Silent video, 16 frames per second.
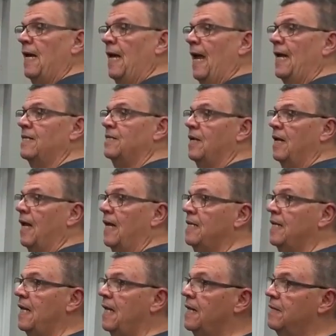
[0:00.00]
and,
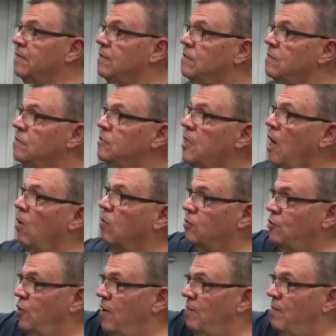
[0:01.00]
and then
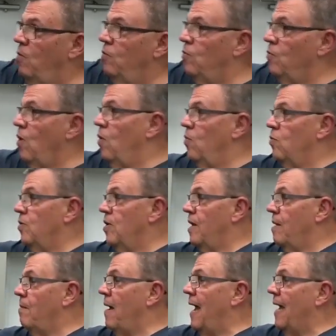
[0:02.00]
talked to him on the road
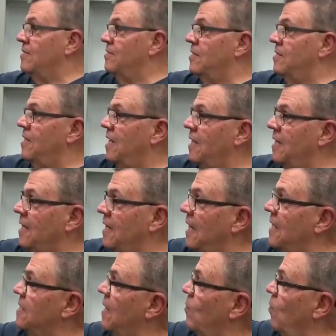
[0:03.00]
in Damascus.
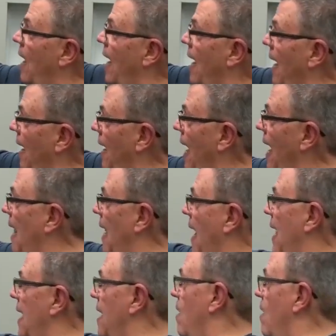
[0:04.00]
He said, Well, how, how